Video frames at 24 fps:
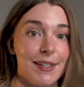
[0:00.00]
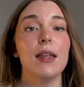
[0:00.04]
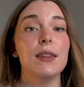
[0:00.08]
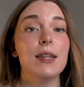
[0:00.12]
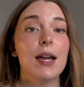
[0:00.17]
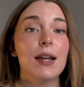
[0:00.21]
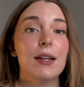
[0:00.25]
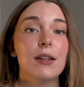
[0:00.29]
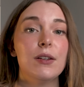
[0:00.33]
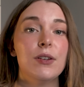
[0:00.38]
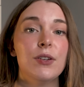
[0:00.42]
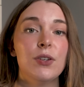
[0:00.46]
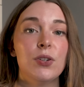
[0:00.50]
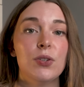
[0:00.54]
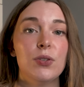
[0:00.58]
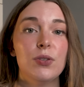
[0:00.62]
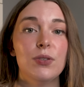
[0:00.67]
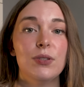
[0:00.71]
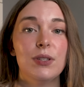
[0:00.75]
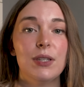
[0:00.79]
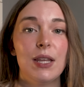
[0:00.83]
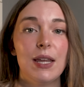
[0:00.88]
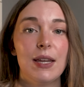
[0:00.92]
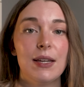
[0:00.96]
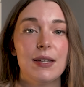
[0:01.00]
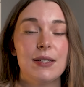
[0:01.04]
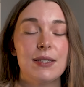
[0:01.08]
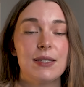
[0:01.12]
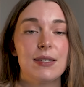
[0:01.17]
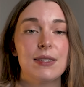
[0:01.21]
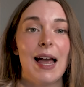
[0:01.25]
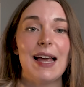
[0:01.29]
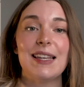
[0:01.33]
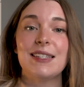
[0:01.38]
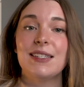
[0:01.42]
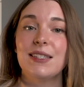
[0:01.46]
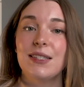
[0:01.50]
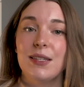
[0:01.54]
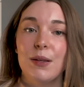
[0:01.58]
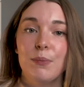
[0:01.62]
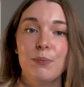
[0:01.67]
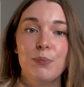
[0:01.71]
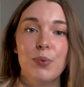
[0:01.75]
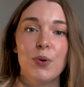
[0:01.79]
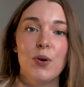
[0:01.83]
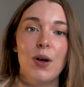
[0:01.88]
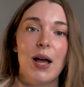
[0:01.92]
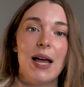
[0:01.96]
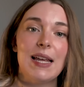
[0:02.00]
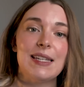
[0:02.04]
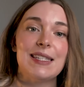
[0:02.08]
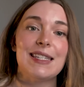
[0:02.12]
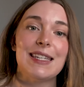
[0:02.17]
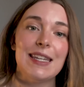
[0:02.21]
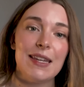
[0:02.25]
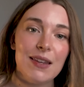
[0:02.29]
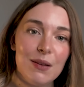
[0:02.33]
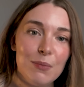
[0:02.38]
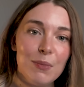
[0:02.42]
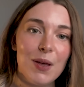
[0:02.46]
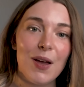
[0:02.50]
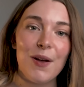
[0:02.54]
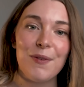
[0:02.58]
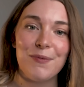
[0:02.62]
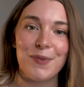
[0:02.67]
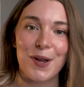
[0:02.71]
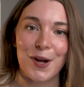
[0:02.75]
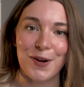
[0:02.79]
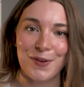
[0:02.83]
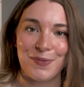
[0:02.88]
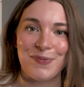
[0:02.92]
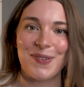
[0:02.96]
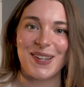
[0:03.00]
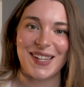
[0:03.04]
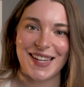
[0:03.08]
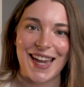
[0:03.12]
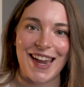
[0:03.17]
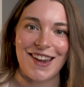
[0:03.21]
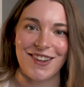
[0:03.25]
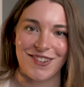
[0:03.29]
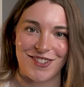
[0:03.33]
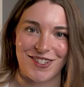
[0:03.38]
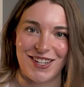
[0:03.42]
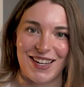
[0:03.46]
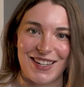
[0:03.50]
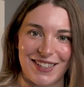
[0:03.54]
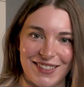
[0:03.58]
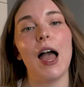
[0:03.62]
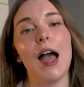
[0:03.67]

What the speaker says: and that can include things as simple as email verification,